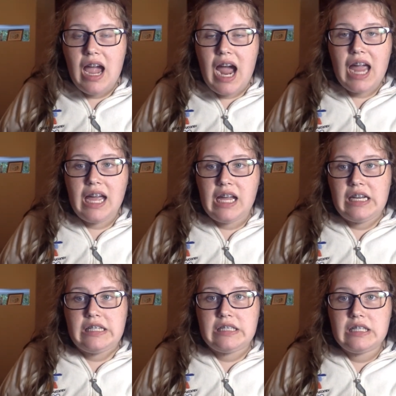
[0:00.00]

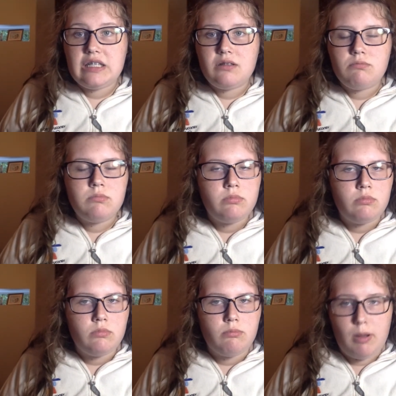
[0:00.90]
And
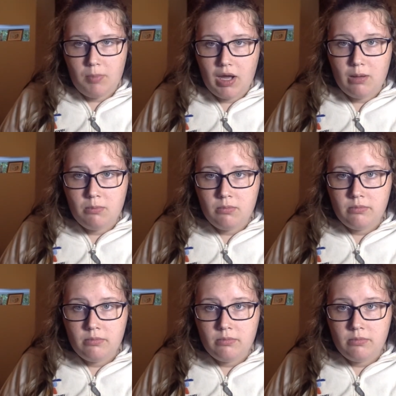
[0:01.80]
my mom